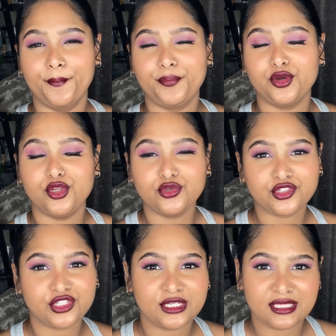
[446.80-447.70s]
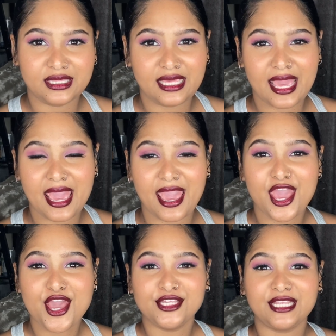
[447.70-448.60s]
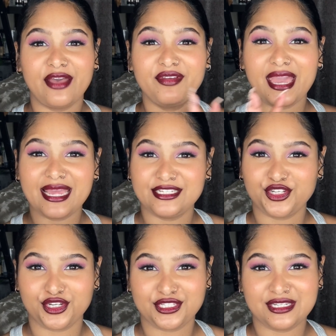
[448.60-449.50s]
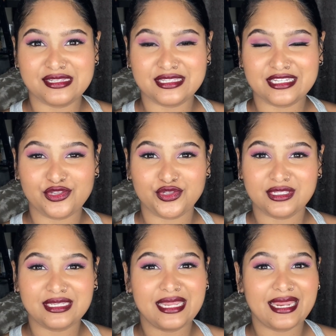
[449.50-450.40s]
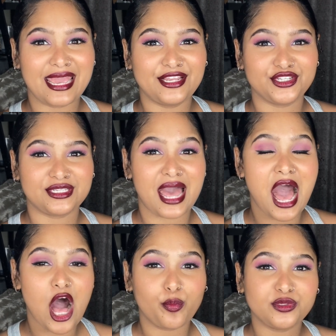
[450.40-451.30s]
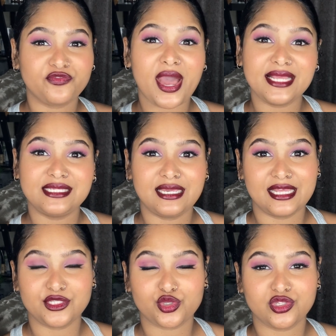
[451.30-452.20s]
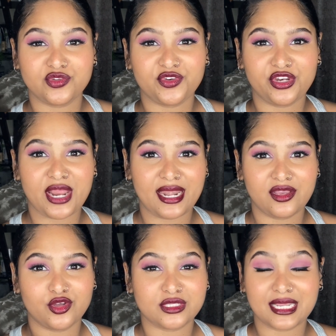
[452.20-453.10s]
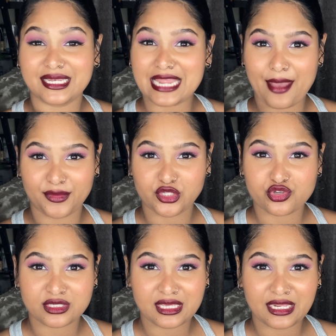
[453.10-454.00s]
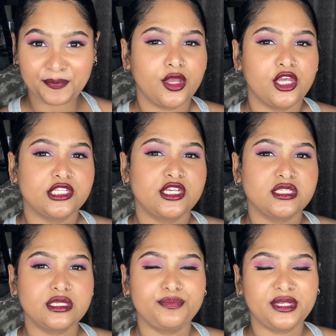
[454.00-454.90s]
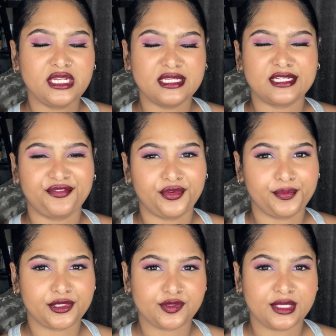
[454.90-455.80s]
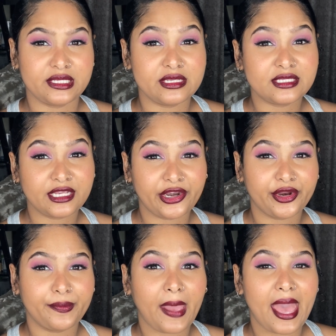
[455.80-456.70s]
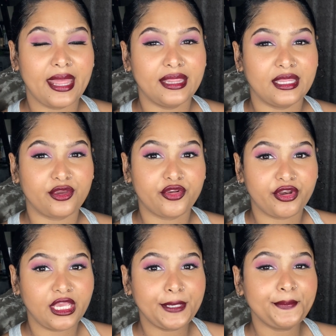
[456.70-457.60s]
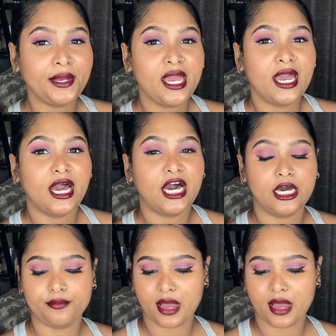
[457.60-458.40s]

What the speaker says: pollution in the air. So having antioxidants in your skincare just helps fight against those free radicals that damage your skin. So there's a bit indifferent between the serum and the cream. I